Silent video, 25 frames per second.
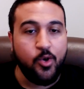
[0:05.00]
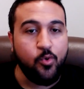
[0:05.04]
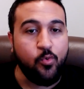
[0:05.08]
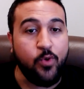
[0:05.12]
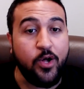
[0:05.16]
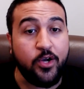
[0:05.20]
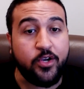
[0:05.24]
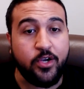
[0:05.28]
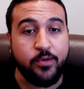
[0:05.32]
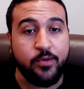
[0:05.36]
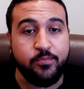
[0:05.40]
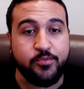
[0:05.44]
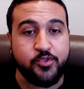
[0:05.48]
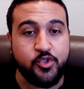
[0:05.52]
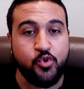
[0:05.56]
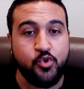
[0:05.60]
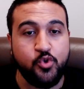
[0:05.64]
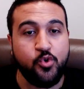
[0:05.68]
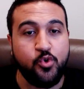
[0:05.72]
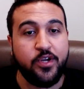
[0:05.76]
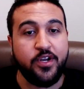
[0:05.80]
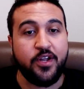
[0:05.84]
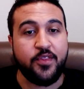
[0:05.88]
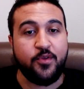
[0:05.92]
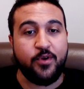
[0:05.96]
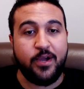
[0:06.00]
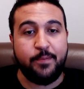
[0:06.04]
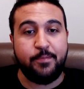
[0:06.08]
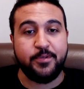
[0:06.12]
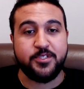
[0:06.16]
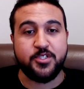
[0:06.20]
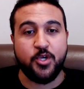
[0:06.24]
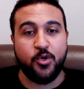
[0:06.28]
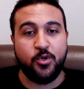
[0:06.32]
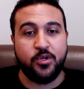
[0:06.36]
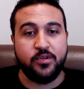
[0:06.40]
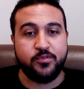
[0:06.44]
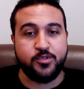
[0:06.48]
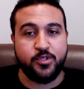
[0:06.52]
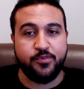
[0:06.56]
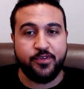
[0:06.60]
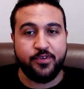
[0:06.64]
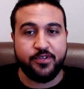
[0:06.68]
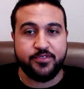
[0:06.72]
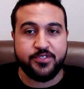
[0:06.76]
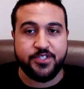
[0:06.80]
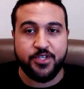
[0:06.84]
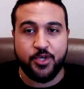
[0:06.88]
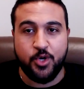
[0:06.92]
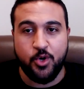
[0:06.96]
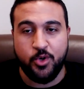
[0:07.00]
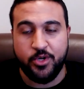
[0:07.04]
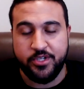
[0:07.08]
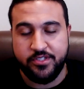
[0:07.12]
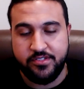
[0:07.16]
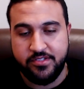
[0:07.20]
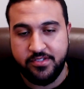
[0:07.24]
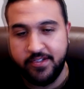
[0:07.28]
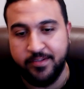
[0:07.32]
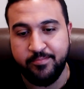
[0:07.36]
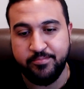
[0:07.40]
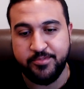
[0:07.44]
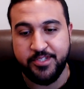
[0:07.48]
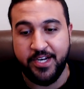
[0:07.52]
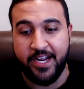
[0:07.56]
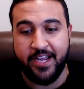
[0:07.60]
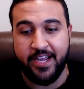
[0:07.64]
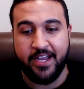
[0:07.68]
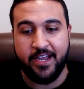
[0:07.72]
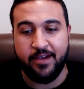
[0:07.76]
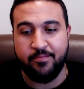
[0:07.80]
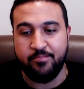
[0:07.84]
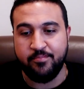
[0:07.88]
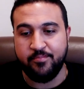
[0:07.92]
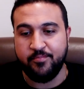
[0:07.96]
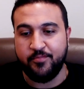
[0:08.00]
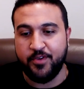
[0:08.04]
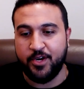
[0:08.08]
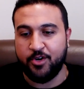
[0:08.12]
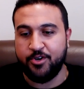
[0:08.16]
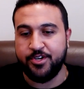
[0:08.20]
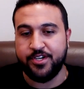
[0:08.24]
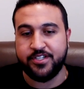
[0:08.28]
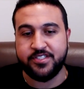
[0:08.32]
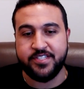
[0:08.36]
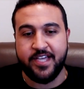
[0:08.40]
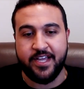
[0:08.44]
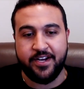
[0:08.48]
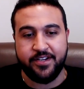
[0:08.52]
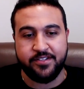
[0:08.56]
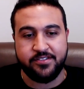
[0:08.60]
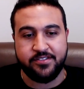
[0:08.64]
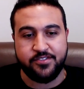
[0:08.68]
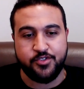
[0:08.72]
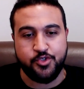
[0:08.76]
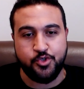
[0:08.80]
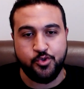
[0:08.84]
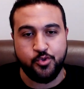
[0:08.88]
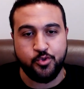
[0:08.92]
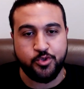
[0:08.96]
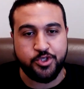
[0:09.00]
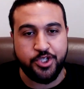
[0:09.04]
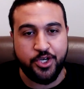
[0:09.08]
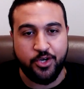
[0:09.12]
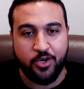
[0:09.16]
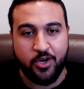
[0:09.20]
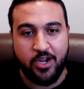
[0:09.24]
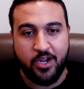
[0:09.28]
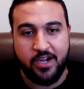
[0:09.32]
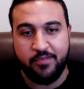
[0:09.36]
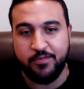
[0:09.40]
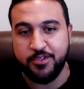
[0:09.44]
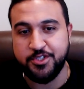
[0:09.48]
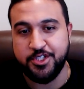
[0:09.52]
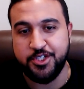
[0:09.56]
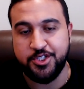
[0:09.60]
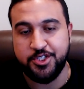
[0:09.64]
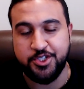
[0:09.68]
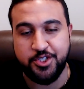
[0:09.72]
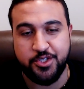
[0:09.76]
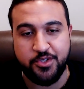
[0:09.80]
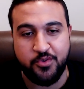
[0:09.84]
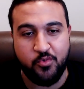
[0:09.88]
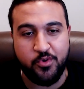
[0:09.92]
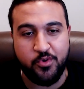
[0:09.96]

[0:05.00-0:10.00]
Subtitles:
Welcome to another episode of Derivatives Decoded. Today, I'm very excited to share a conversation